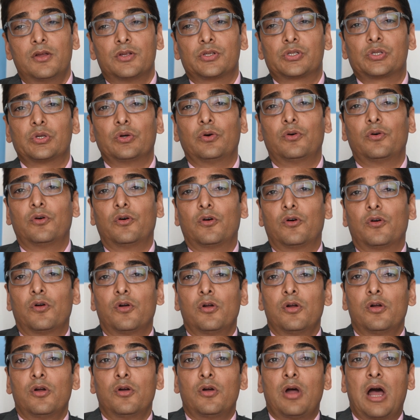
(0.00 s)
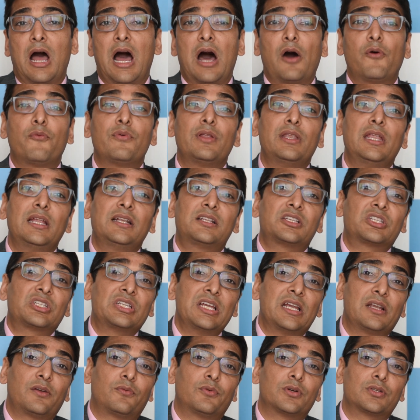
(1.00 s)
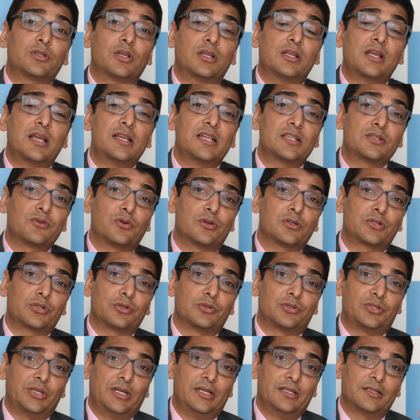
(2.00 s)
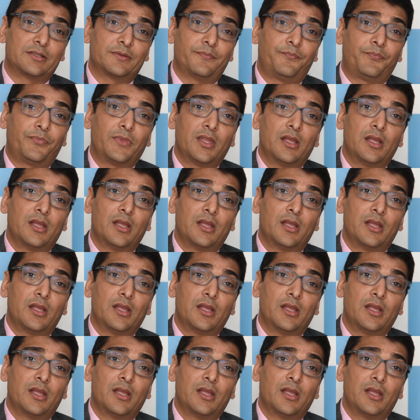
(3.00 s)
So how we did stent has also changed.